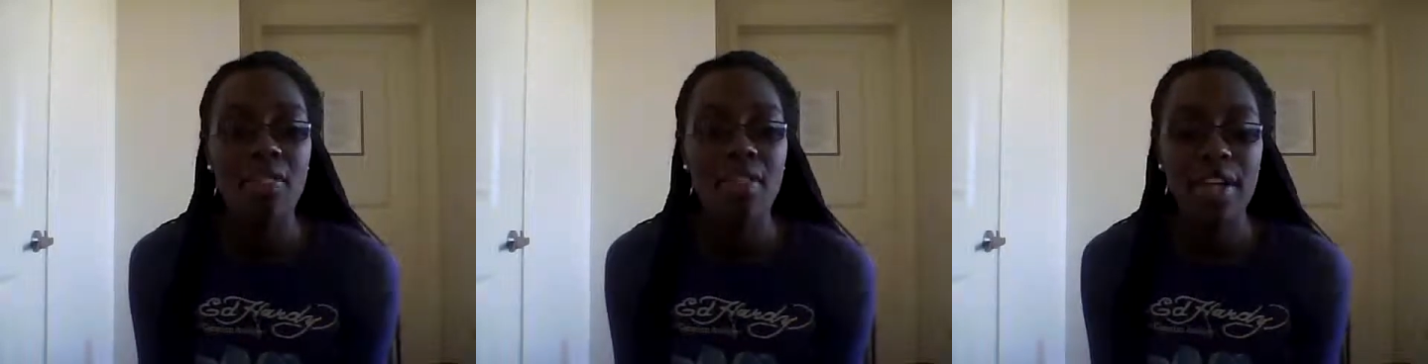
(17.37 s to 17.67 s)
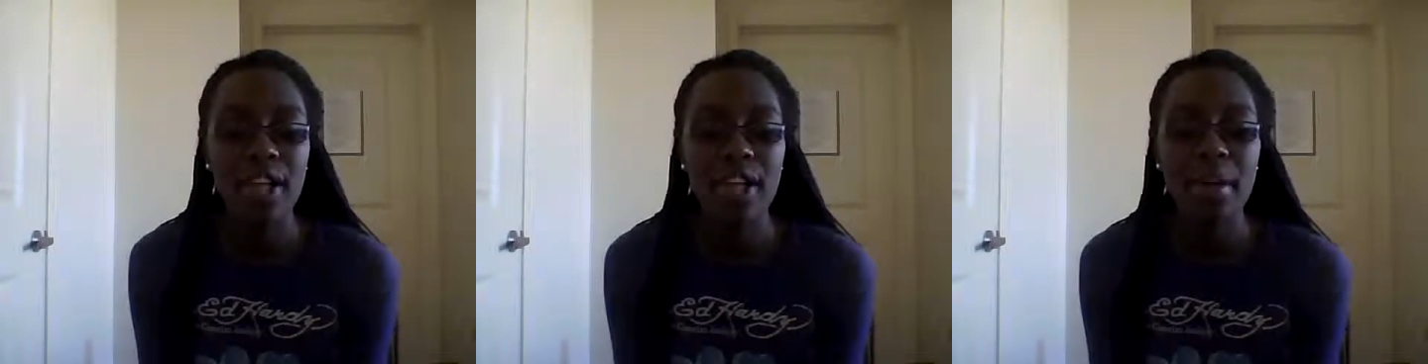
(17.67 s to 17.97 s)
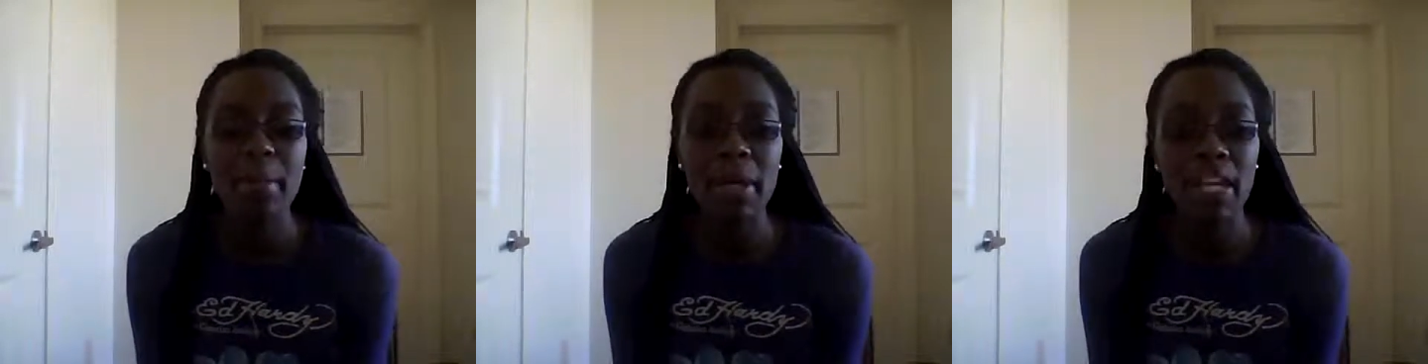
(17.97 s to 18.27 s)

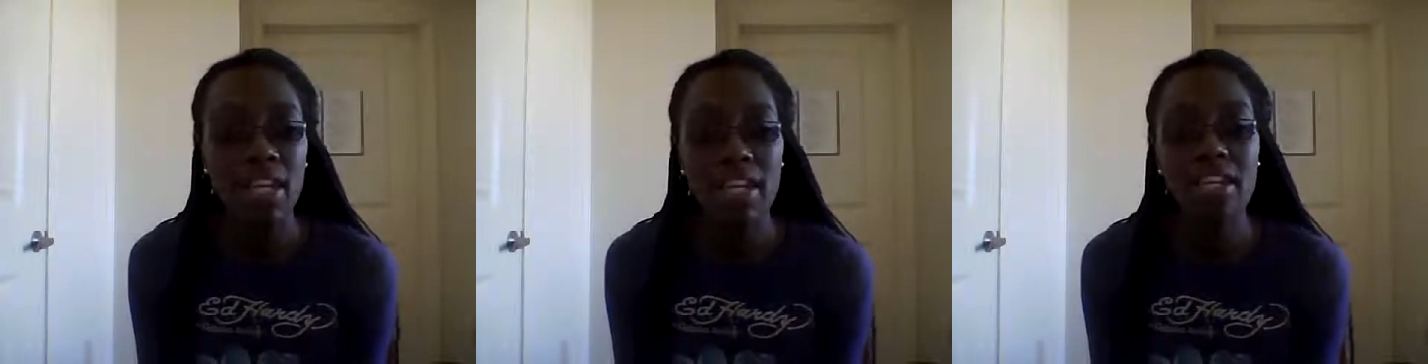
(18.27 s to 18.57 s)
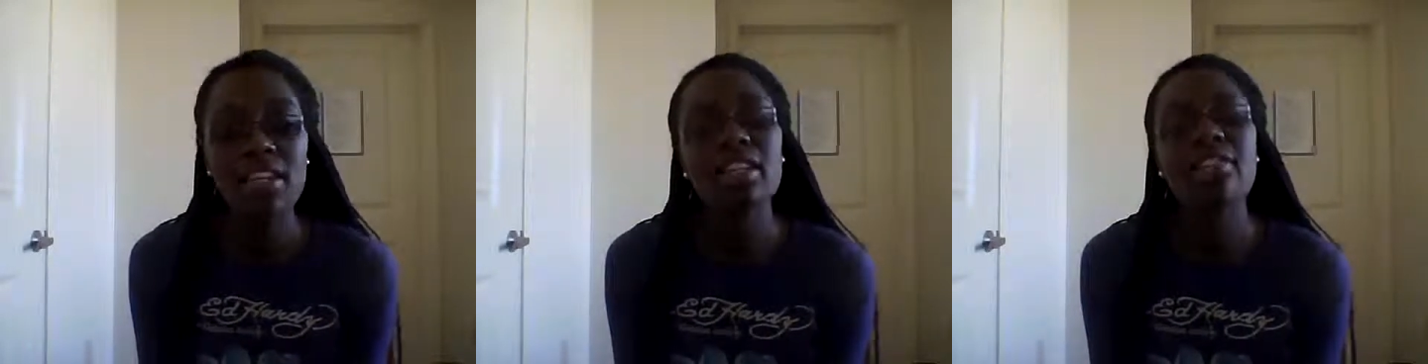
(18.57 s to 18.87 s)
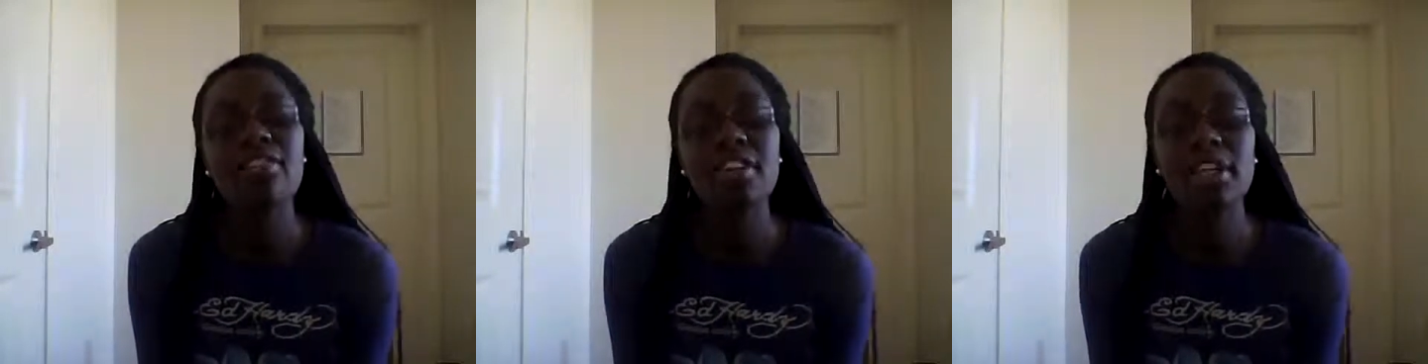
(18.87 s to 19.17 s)
the mean
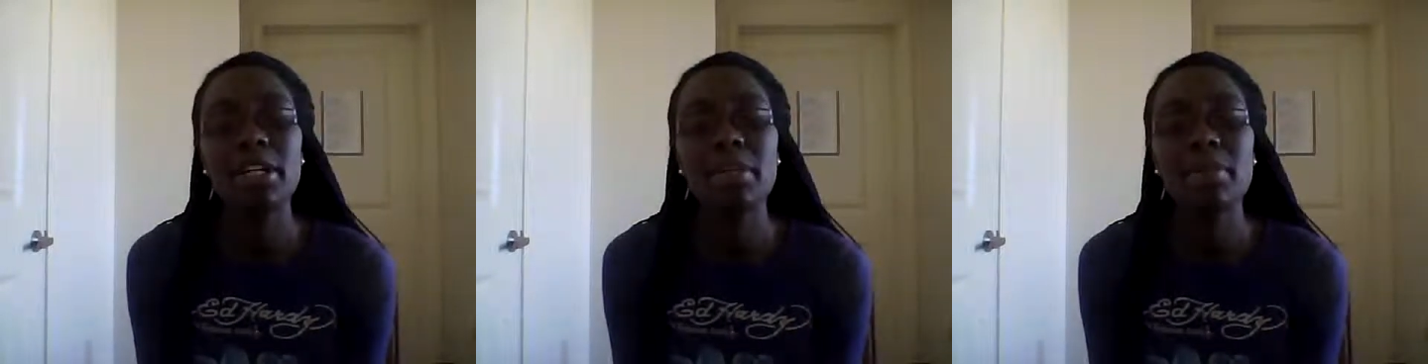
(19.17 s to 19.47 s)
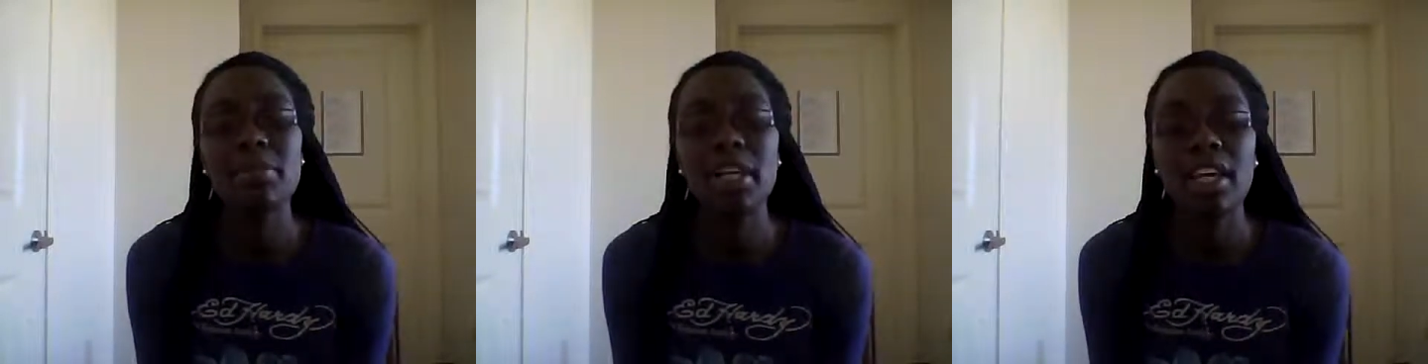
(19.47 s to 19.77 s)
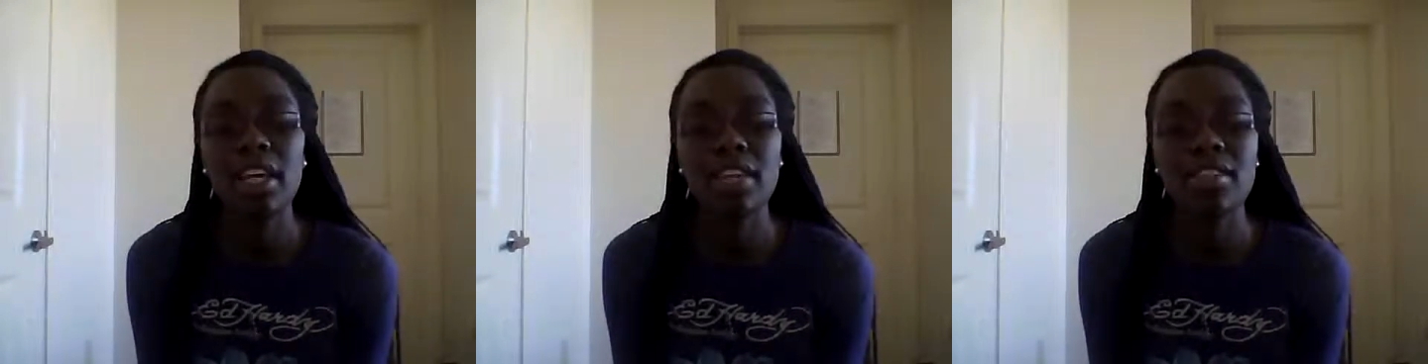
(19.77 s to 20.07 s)
from
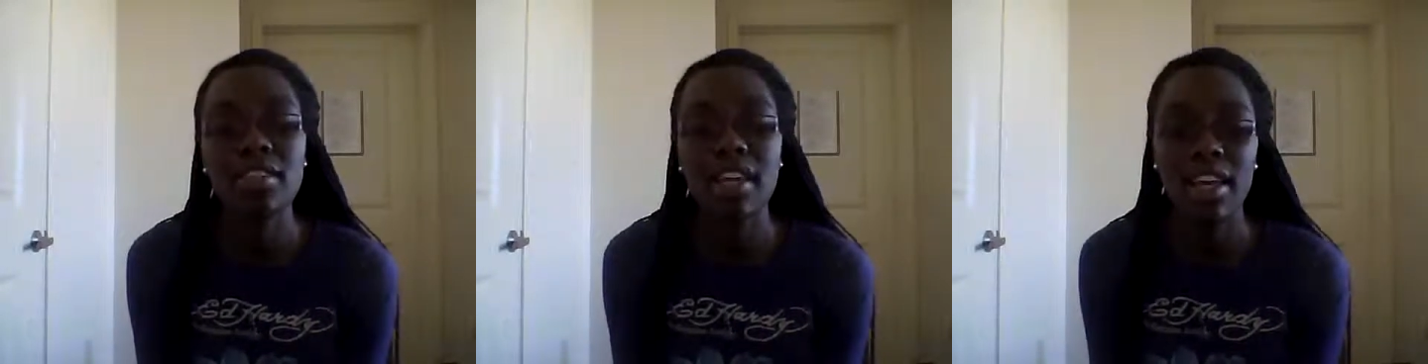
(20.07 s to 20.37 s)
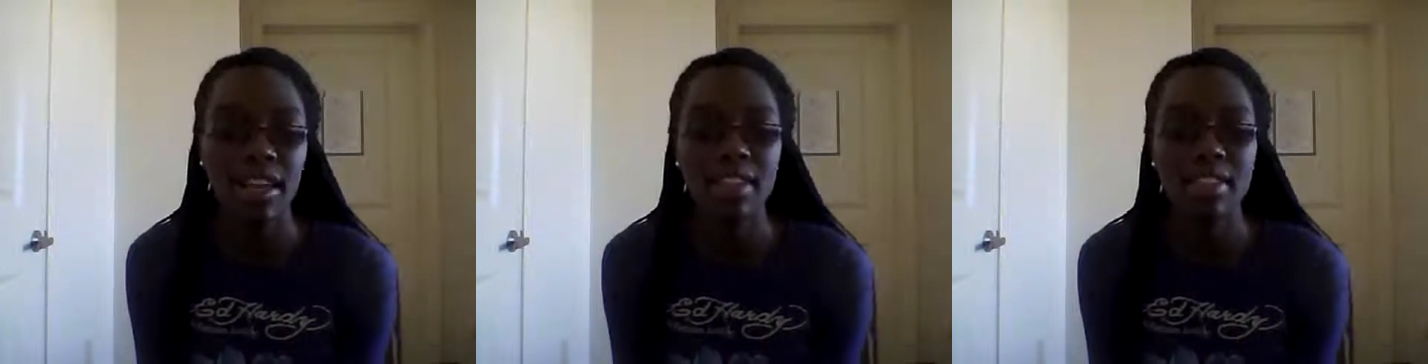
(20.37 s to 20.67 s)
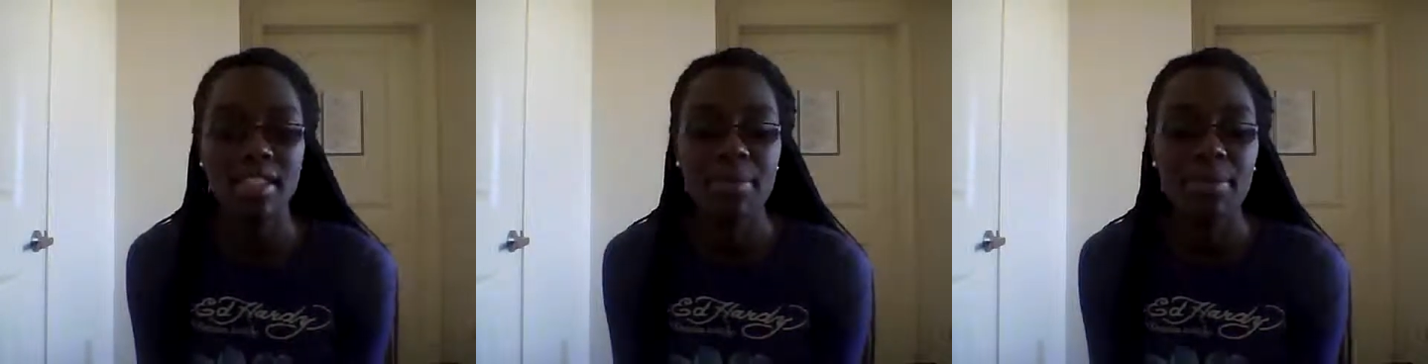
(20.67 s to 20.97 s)
each
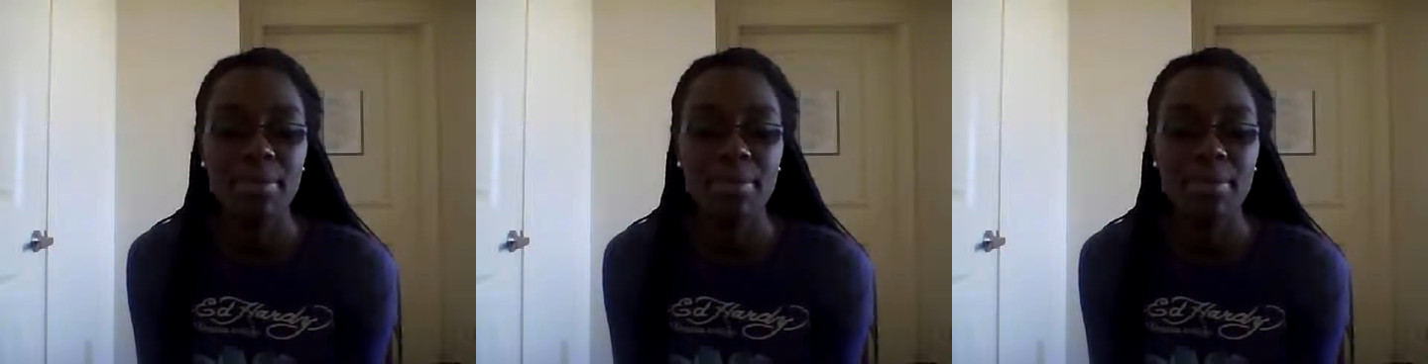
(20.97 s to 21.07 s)
x.